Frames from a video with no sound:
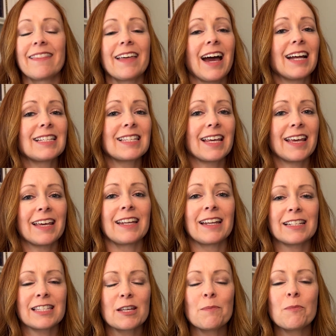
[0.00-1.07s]
that's it, a
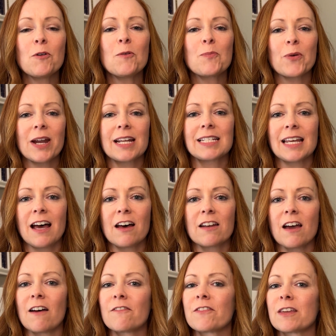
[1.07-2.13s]
simple breakdown
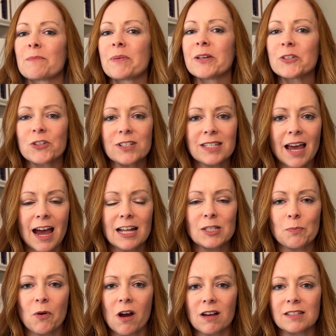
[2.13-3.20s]
of the Pinterest ads
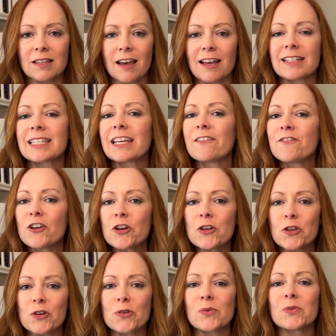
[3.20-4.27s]
process if you're
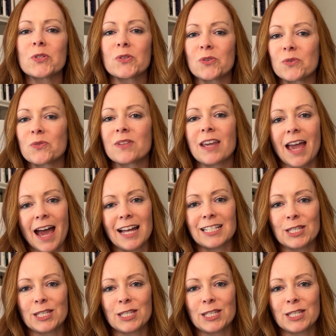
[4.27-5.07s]
new to the ad